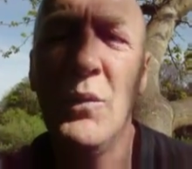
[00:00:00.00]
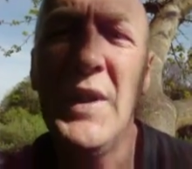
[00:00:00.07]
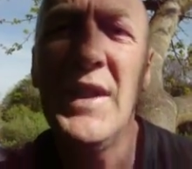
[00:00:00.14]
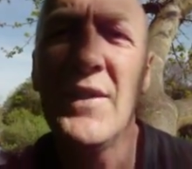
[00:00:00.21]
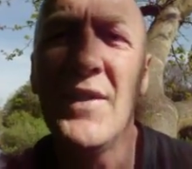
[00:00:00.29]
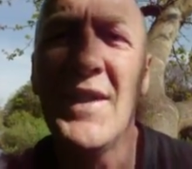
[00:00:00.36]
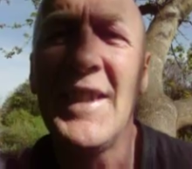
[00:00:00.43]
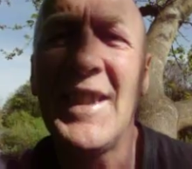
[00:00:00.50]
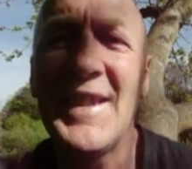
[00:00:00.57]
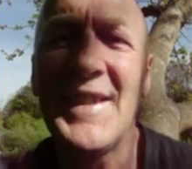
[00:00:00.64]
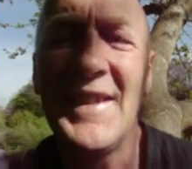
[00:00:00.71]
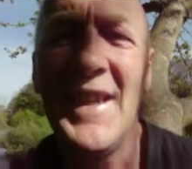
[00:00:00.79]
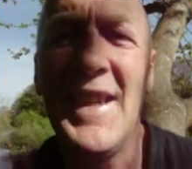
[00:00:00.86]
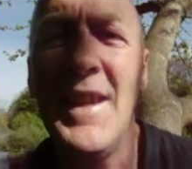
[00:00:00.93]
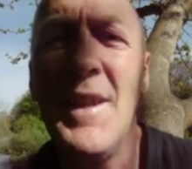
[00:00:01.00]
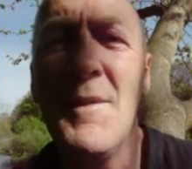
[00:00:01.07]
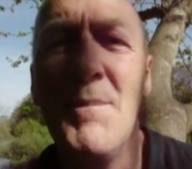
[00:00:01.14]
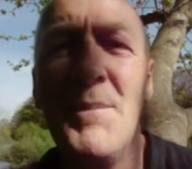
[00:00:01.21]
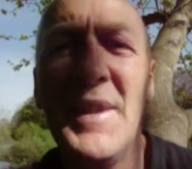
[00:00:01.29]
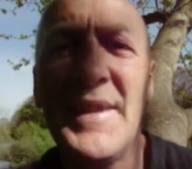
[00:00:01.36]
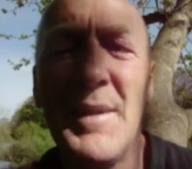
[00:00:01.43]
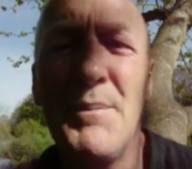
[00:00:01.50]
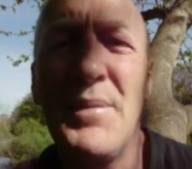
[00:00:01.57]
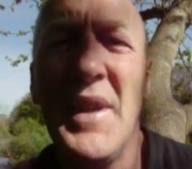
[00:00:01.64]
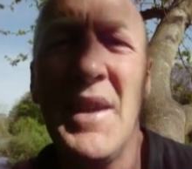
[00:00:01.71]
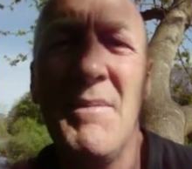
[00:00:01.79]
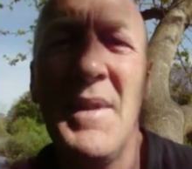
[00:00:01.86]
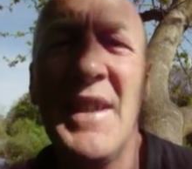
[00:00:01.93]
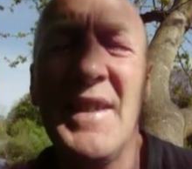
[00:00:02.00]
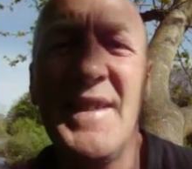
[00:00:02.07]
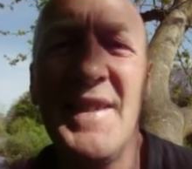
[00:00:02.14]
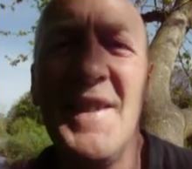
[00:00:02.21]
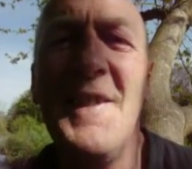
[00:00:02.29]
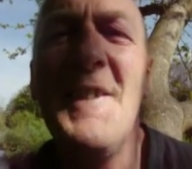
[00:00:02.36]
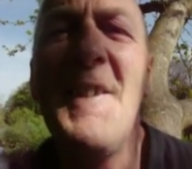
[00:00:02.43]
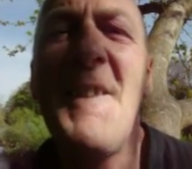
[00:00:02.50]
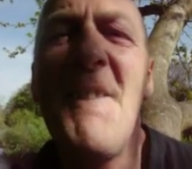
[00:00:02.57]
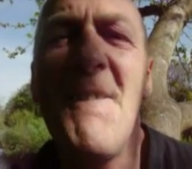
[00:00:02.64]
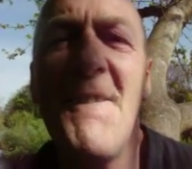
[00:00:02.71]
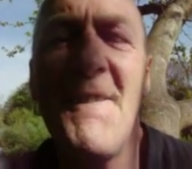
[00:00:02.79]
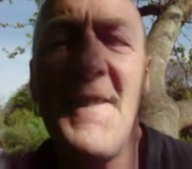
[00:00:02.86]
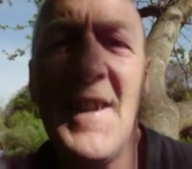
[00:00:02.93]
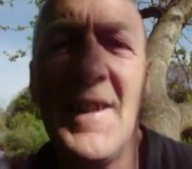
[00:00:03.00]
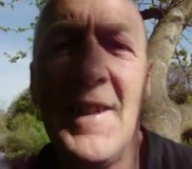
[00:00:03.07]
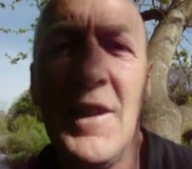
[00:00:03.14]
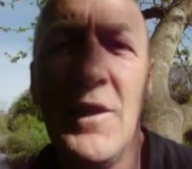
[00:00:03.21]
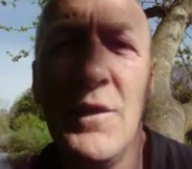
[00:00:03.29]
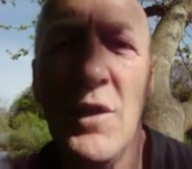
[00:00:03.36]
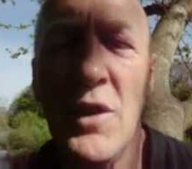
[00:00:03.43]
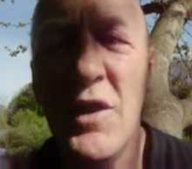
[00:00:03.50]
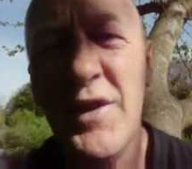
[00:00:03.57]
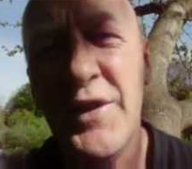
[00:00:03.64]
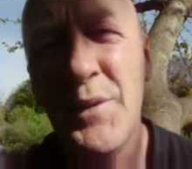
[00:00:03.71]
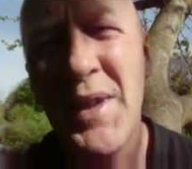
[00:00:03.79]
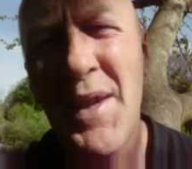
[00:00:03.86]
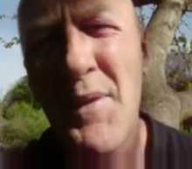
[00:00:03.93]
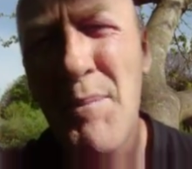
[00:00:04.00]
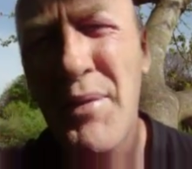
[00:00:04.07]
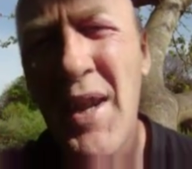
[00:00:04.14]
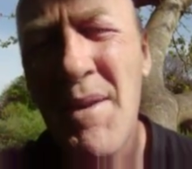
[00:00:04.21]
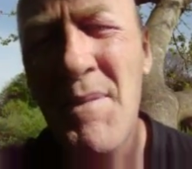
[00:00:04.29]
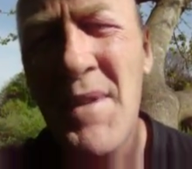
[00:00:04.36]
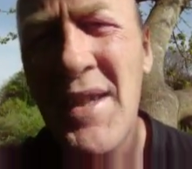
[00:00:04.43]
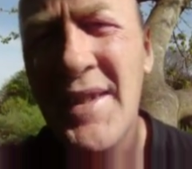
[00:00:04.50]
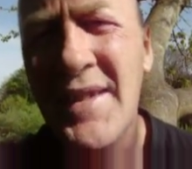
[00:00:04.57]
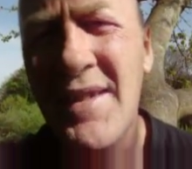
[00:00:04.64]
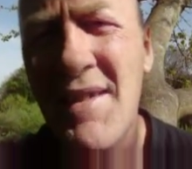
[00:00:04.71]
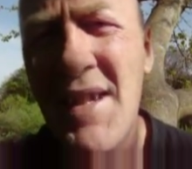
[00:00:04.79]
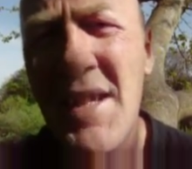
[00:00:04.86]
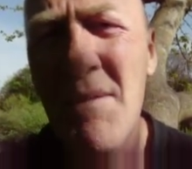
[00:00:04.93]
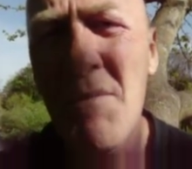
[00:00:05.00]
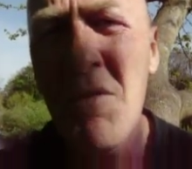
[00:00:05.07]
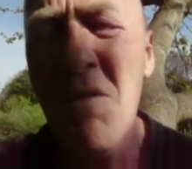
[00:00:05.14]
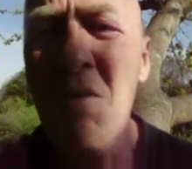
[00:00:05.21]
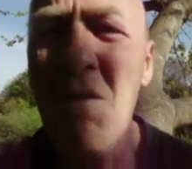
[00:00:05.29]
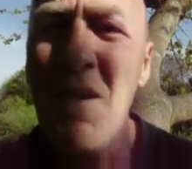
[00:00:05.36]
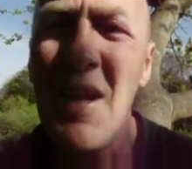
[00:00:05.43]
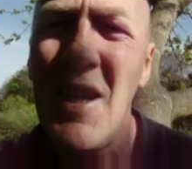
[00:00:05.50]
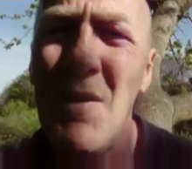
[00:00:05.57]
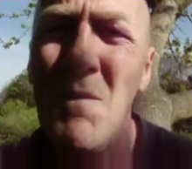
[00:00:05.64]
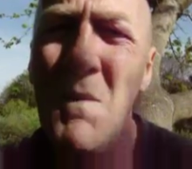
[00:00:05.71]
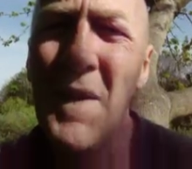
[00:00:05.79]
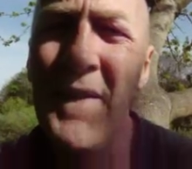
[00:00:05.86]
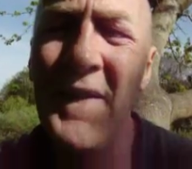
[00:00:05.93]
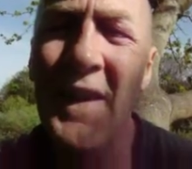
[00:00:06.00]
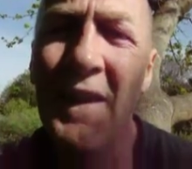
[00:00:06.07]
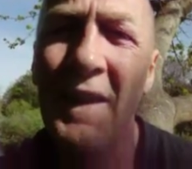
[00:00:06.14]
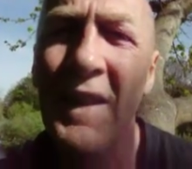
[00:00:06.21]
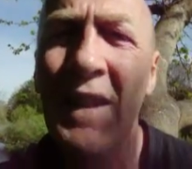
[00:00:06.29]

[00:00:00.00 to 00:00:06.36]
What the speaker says: We'd all like to say, Mr. Prime Minister, thank you. Do we have a Prime Minister anymore? I wonder.